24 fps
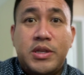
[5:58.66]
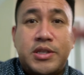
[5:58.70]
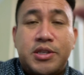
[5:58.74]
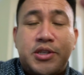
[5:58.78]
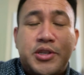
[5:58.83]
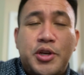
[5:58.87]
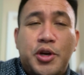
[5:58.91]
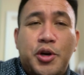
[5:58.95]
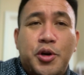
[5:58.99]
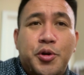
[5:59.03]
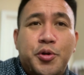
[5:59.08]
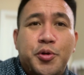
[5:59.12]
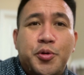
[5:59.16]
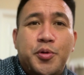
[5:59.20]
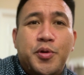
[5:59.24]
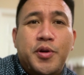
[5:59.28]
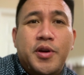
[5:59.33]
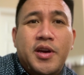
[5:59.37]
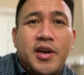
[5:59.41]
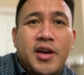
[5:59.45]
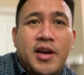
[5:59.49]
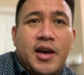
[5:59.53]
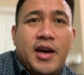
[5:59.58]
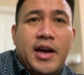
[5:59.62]
so
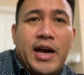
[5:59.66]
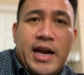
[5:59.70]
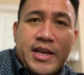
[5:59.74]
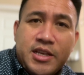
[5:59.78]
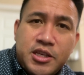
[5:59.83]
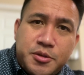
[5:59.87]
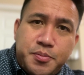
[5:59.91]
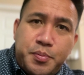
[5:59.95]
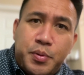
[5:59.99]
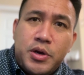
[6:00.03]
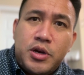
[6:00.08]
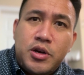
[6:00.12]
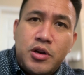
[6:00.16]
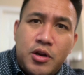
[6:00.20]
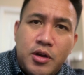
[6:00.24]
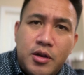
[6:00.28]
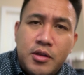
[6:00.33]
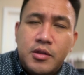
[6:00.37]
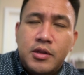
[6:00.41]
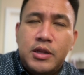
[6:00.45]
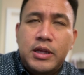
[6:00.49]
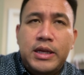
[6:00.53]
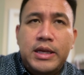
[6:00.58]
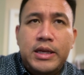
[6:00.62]
I just put it on
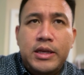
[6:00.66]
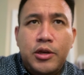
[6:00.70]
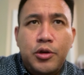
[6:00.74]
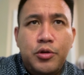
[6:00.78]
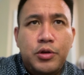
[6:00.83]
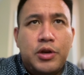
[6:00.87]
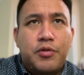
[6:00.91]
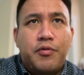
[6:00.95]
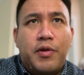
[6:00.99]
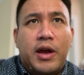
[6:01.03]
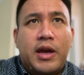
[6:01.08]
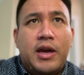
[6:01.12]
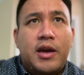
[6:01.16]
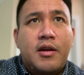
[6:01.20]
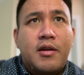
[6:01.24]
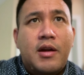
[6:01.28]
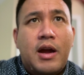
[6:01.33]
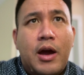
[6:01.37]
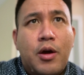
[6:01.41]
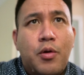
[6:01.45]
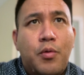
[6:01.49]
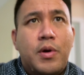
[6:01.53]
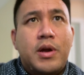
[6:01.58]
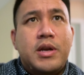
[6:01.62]
the unit right here. I
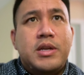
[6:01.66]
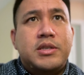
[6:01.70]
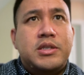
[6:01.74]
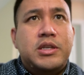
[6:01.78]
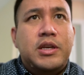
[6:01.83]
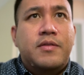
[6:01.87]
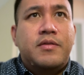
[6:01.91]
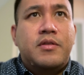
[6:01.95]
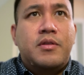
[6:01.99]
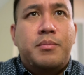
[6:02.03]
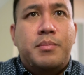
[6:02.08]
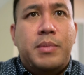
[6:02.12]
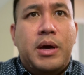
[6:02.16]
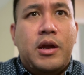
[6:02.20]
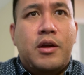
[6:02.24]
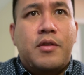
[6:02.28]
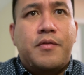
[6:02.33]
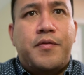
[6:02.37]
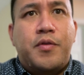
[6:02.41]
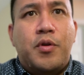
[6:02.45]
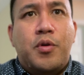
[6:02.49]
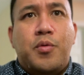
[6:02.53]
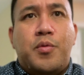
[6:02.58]
want to see if the microphone